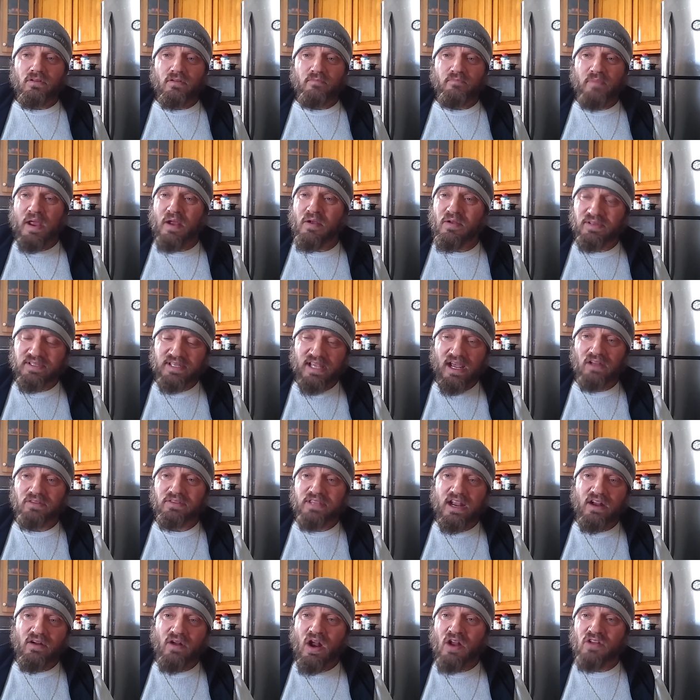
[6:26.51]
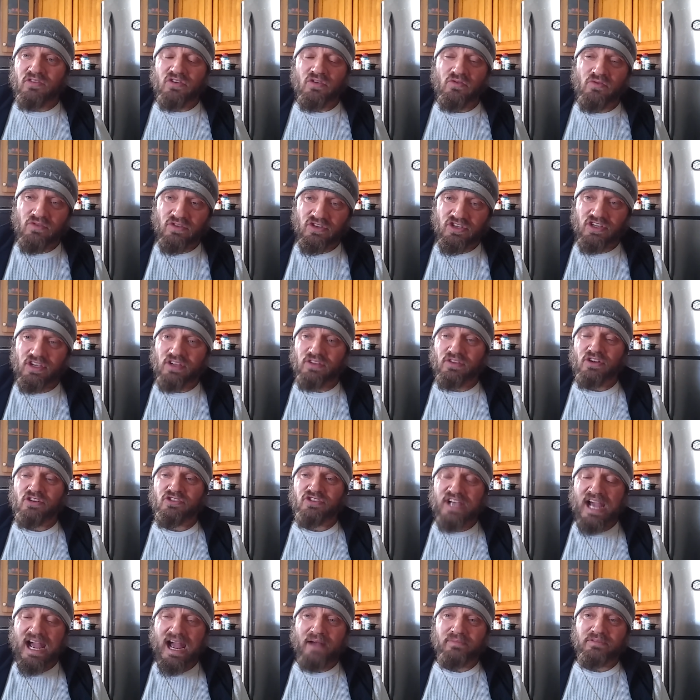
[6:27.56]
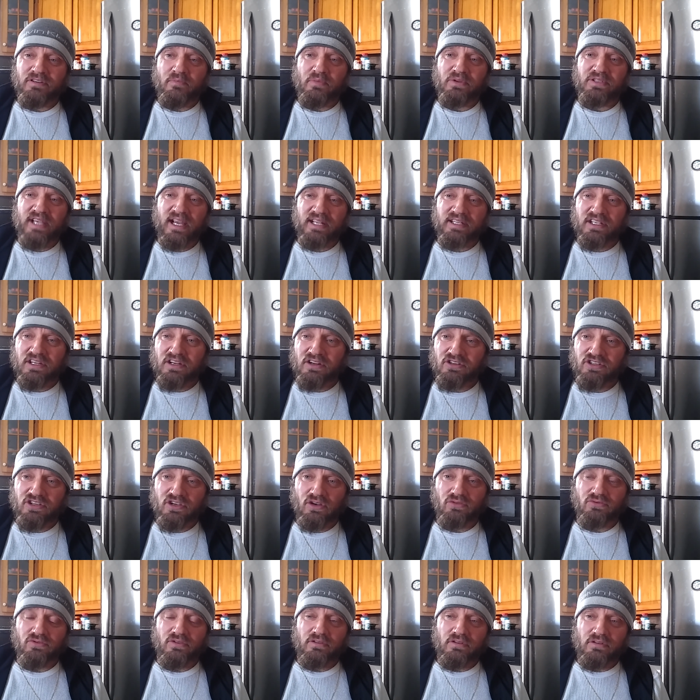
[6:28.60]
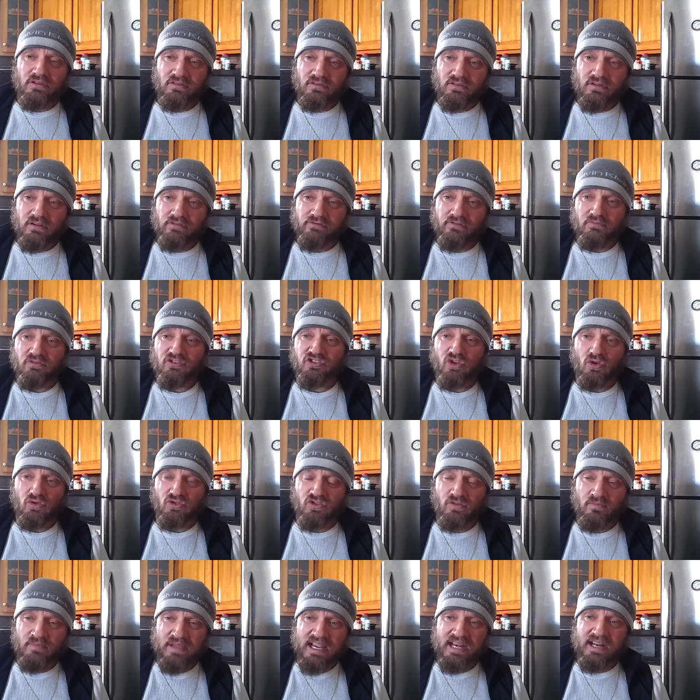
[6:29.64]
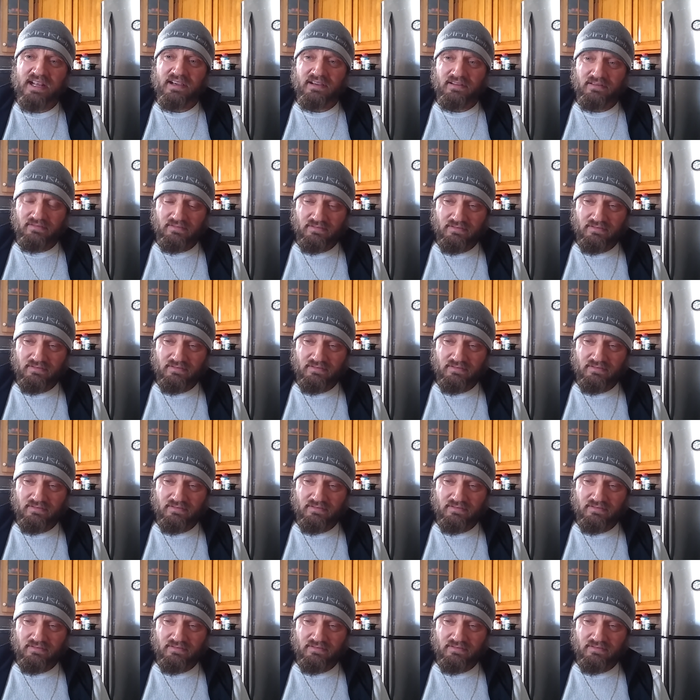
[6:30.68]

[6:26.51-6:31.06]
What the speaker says: Parents out there aren't doing their jobs and protecting their children from social media.